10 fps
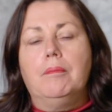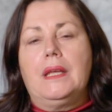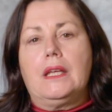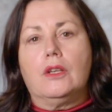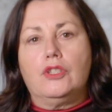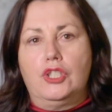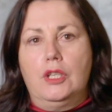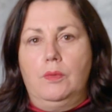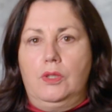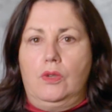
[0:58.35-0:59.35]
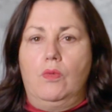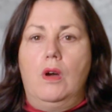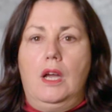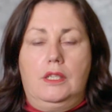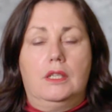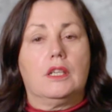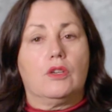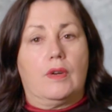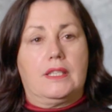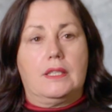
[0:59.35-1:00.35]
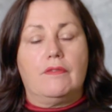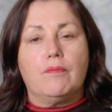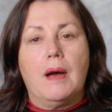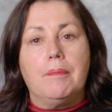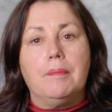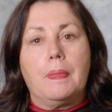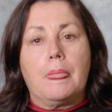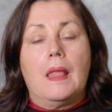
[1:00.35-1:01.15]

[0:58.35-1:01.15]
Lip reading: because she was quite an aggressive mum.